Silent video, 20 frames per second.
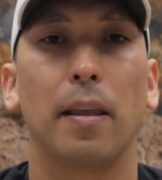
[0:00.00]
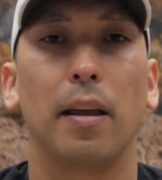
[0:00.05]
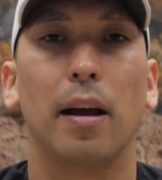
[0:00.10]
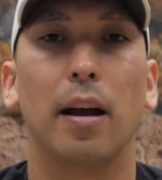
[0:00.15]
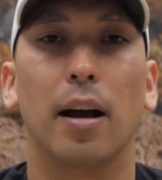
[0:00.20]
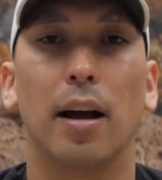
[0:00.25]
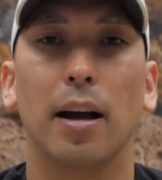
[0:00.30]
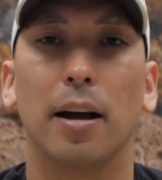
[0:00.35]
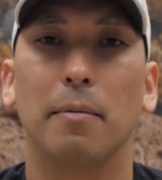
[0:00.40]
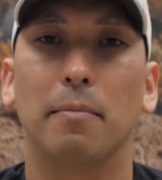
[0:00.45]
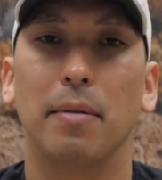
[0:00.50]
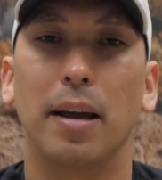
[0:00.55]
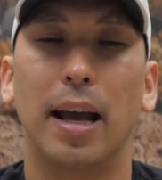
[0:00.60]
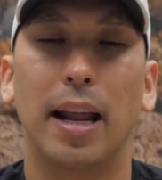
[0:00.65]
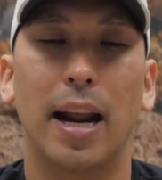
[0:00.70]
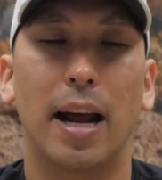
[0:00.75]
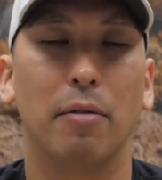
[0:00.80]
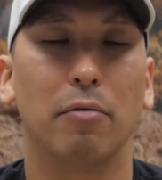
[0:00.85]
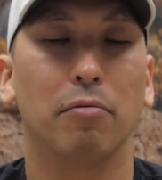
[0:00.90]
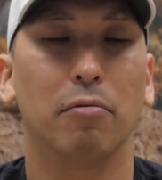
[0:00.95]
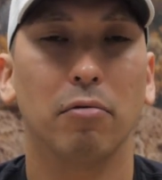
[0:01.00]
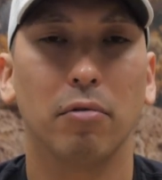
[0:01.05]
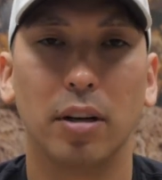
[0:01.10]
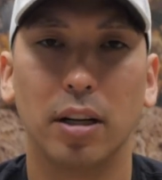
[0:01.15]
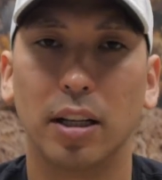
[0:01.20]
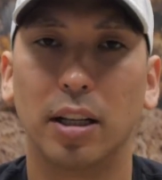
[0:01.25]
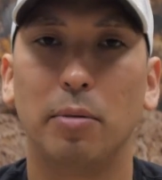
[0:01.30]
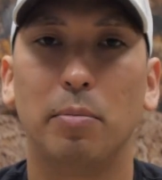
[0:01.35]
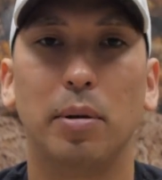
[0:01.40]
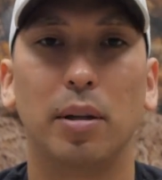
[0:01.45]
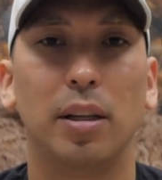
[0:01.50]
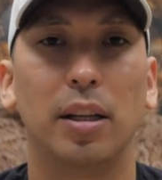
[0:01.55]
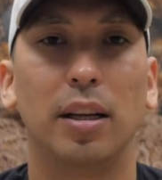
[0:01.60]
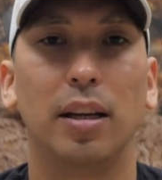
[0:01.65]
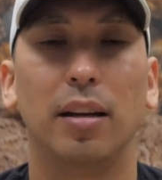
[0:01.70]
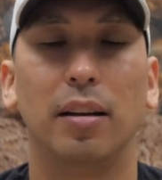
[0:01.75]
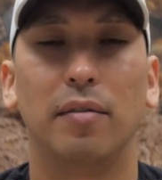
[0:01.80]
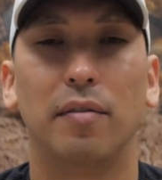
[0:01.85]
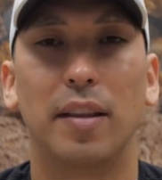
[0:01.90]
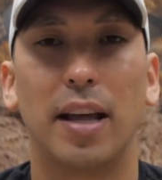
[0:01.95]
Um, and I really
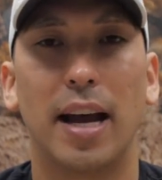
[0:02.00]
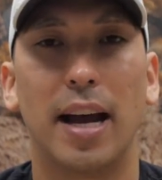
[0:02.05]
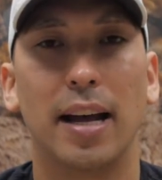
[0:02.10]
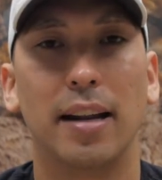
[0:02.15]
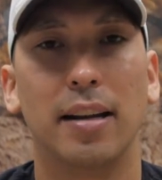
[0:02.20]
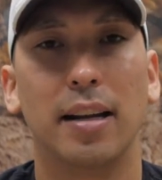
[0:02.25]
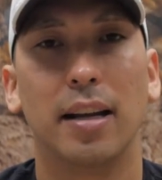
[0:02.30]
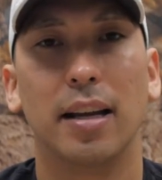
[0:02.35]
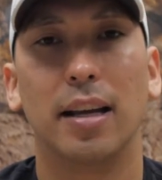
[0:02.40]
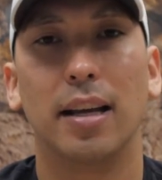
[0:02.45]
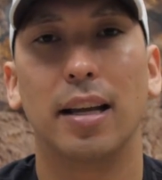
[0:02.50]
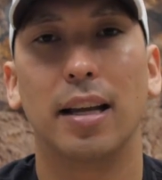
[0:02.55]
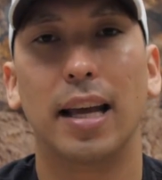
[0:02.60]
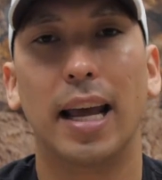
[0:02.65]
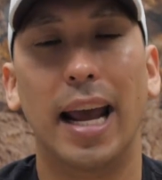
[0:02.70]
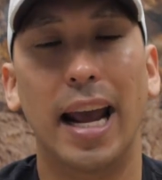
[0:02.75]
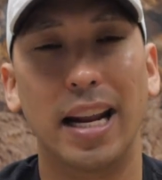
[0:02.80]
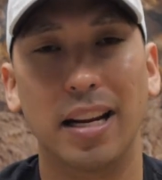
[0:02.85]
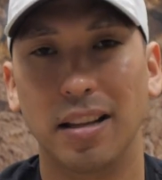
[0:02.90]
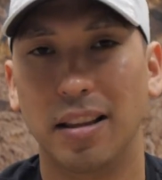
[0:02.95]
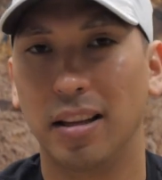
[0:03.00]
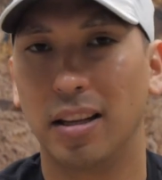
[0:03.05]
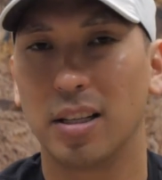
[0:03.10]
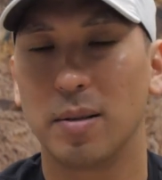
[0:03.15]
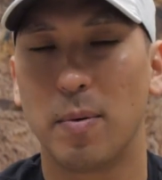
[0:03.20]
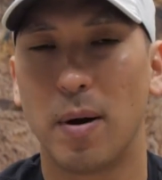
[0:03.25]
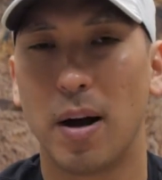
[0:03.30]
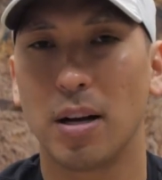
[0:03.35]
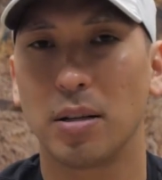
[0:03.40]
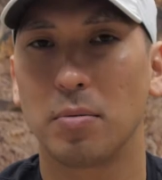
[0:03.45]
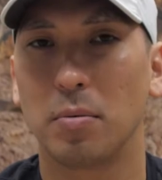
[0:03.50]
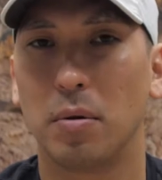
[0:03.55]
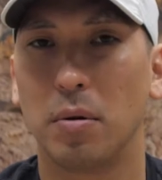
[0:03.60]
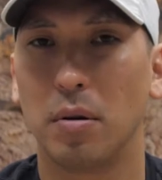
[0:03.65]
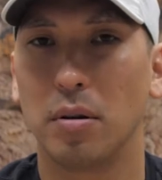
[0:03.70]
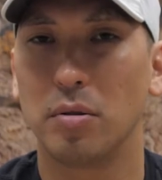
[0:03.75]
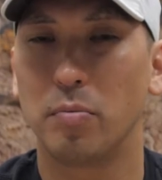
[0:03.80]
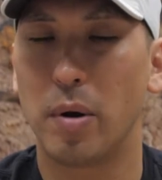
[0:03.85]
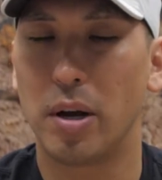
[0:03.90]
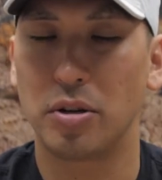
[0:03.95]
believe that anything is
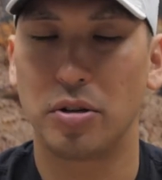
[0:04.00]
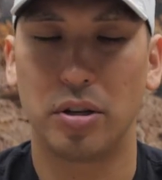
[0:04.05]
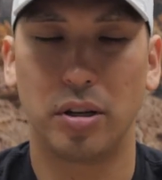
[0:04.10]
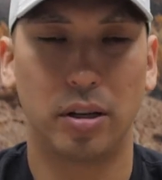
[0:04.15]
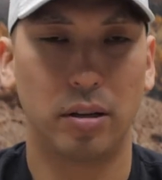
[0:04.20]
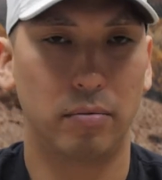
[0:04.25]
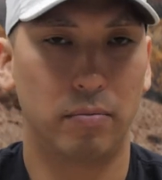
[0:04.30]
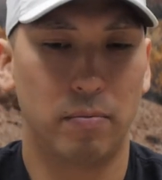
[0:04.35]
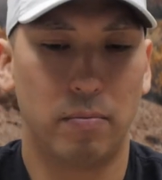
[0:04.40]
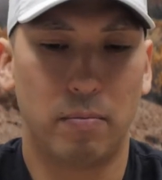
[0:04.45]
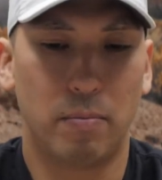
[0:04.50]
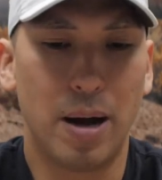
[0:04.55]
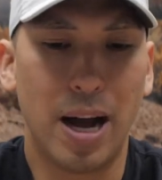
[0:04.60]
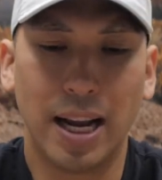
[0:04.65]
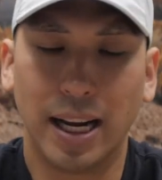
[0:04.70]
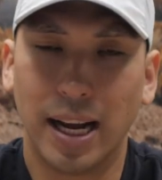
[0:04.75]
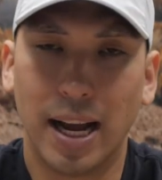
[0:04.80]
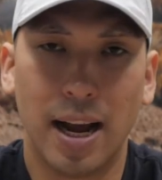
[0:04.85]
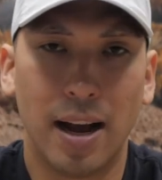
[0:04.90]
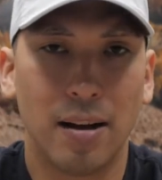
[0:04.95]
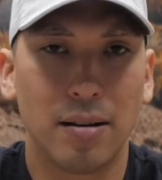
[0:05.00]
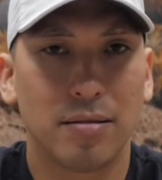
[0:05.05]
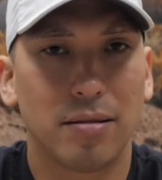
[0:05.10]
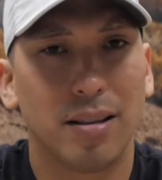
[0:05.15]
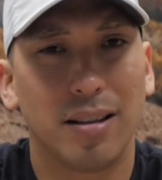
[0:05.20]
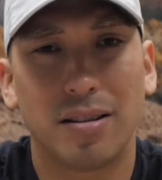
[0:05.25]
possible, especially buying a house.